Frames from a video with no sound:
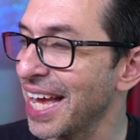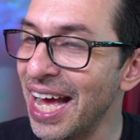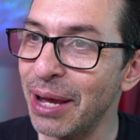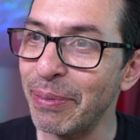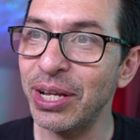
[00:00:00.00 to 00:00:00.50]

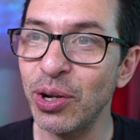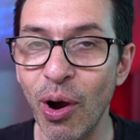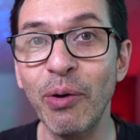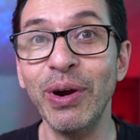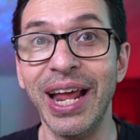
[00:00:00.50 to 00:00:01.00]
Um, I know
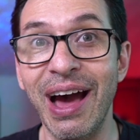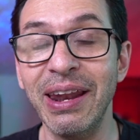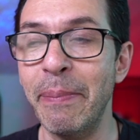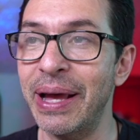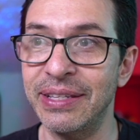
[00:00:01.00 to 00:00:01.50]
I went on
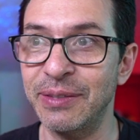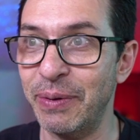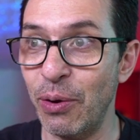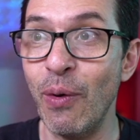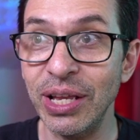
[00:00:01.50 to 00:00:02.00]
about this,
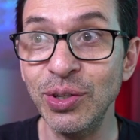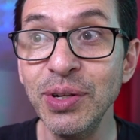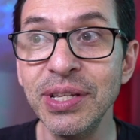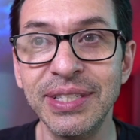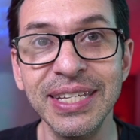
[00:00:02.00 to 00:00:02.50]
but I want you
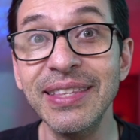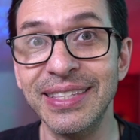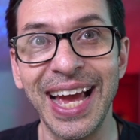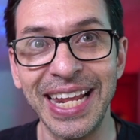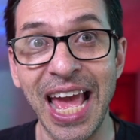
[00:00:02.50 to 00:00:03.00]
to see the
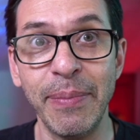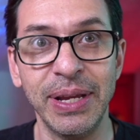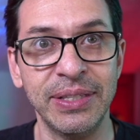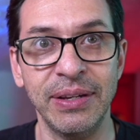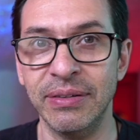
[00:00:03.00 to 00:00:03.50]

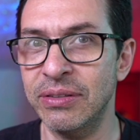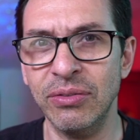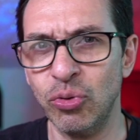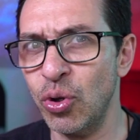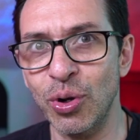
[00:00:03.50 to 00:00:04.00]
dynamics here.
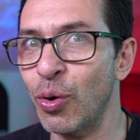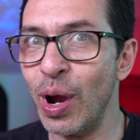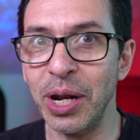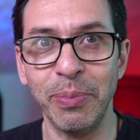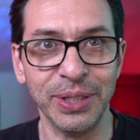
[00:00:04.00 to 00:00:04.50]
They're, they're
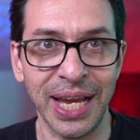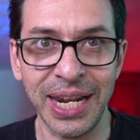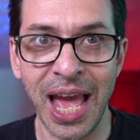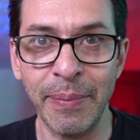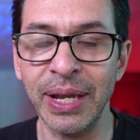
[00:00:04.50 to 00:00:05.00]
incredible
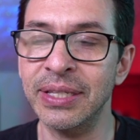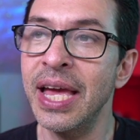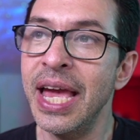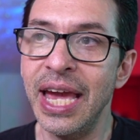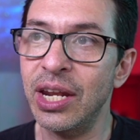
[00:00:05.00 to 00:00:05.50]
dynamics
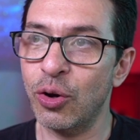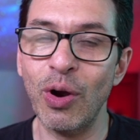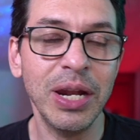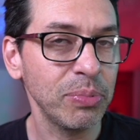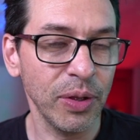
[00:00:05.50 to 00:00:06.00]
and
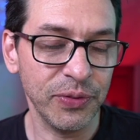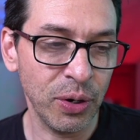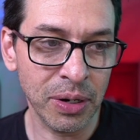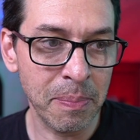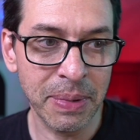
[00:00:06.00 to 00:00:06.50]
incredible if
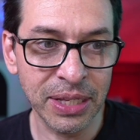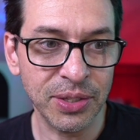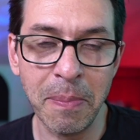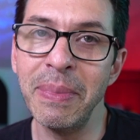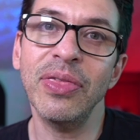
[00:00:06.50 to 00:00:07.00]
you're in,
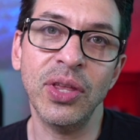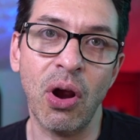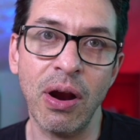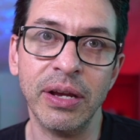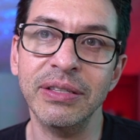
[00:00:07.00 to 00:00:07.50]
into myth and
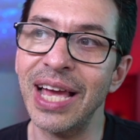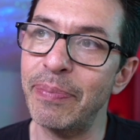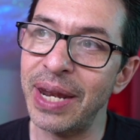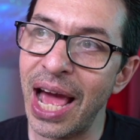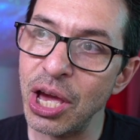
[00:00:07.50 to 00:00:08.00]

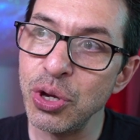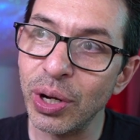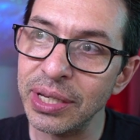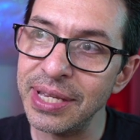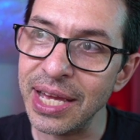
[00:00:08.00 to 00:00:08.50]
archetype and how you
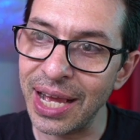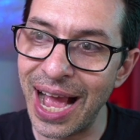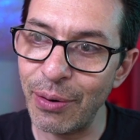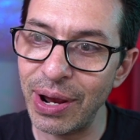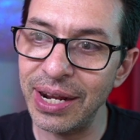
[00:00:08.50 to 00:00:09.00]
could take
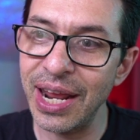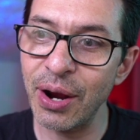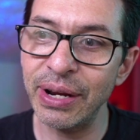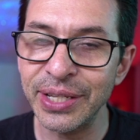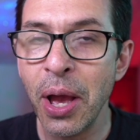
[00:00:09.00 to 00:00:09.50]
Chiron and
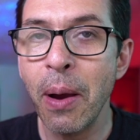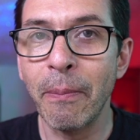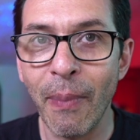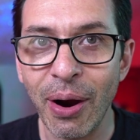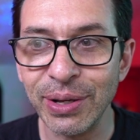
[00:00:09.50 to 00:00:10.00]
Aries,
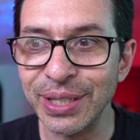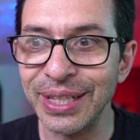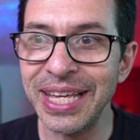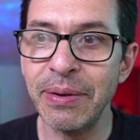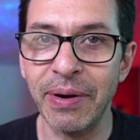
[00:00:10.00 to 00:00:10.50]
Mars
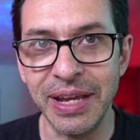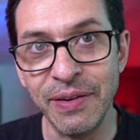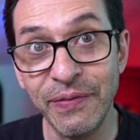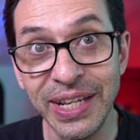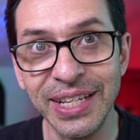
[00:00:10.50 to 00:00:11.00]
and Libra,
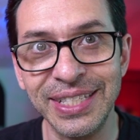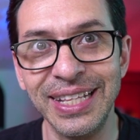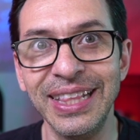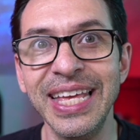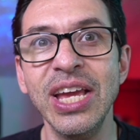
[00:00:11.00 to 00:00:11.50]
and Venus
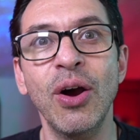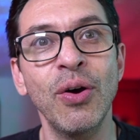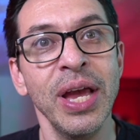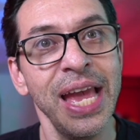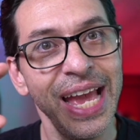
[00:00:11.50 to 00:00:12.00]
and
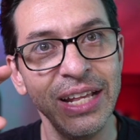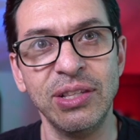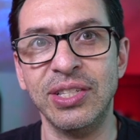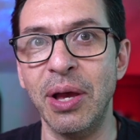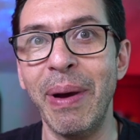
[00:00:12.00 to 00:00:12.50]
Leo, and
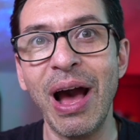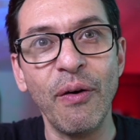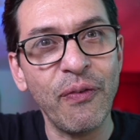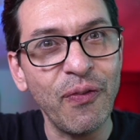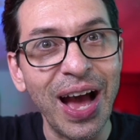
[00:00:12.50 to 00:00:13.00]
somehow
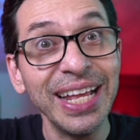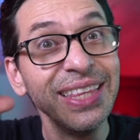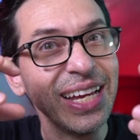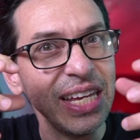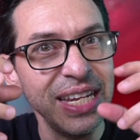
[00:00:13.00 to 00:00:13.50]
find
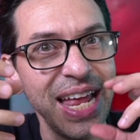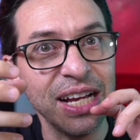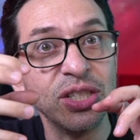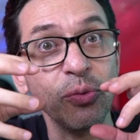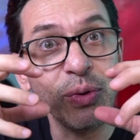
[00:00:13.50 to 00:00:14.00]
the
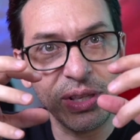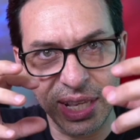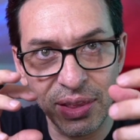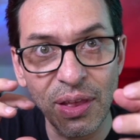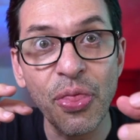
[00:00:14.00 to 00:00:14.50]
connection
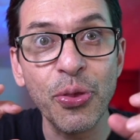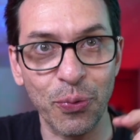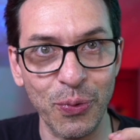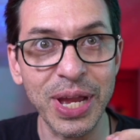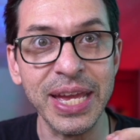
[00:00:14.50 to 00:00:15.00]
within the
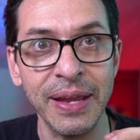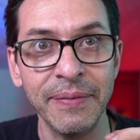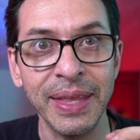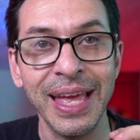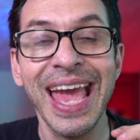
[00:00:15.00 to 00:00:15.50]
three.
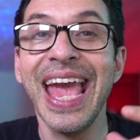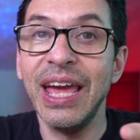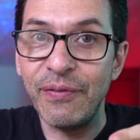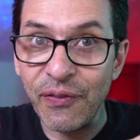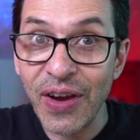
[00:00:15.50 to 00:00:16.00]

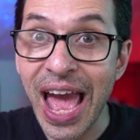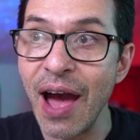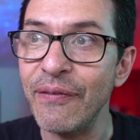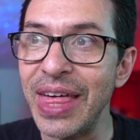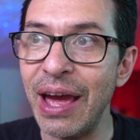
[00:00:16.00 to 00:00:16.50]
And
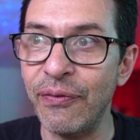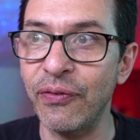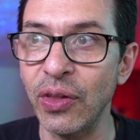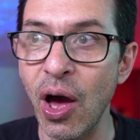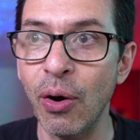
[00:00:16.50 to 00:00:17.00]
have that
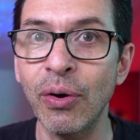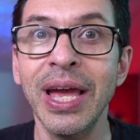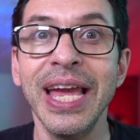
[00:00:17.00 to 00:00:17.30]
flow.